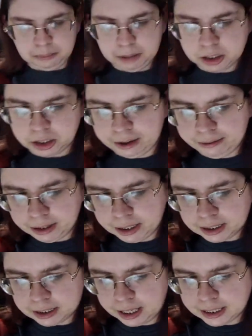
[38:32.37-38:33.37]
Make sure
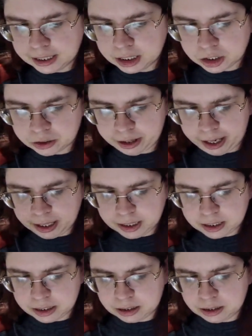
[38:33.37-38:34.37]
everything's nice and straight
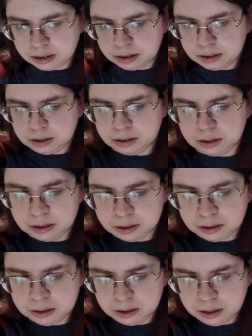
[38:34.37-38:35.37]

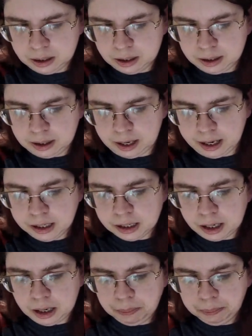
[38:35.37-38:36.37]
and lined
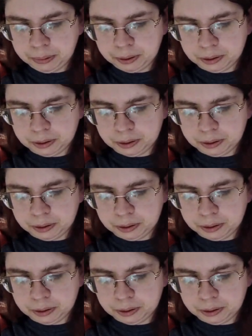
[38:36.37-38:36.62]
up.